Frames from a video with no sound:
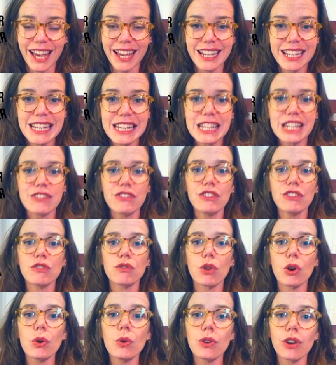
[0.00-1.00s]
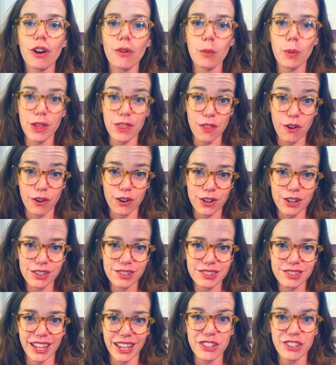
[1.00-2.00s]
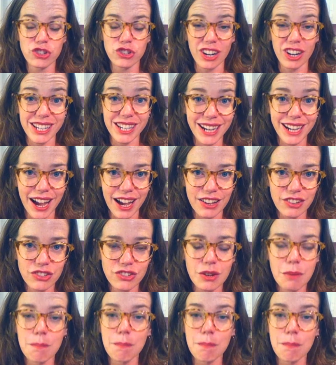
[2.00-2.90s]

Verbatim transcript: and he even wrote with artists like Johnny Cash,